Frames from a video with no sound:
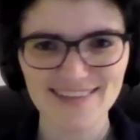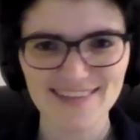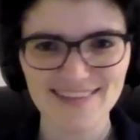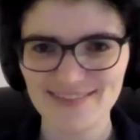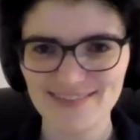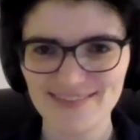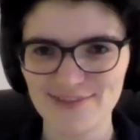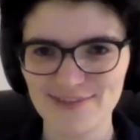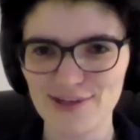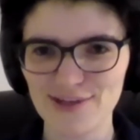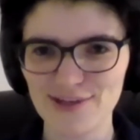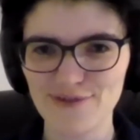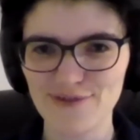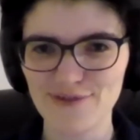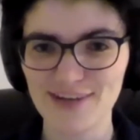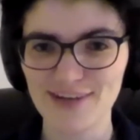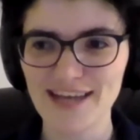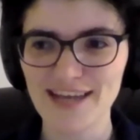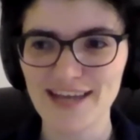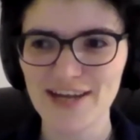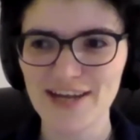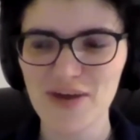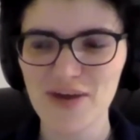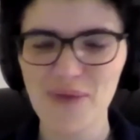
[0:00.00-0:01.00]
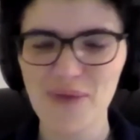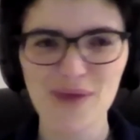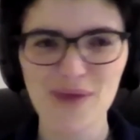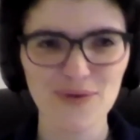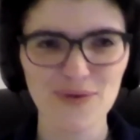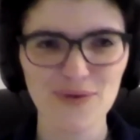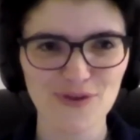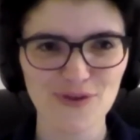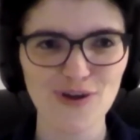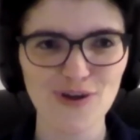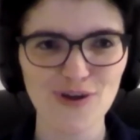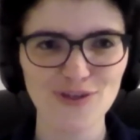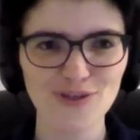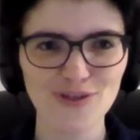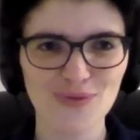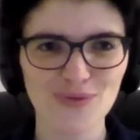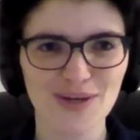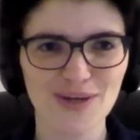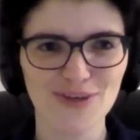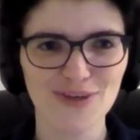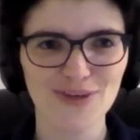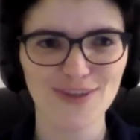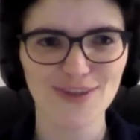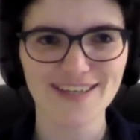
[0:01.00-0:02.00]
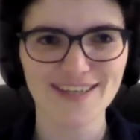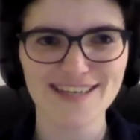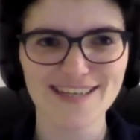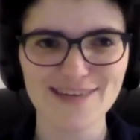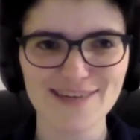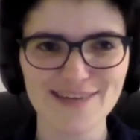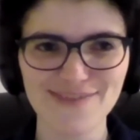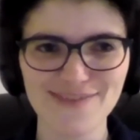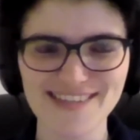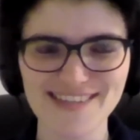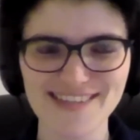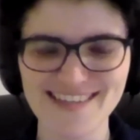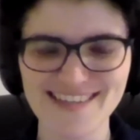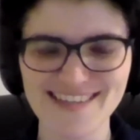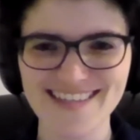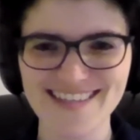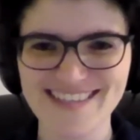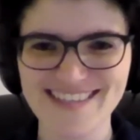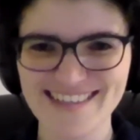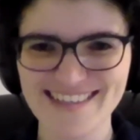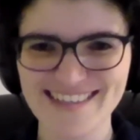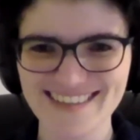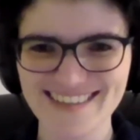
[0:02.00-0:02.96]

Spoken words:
for getting away with not doing nonlinear physics.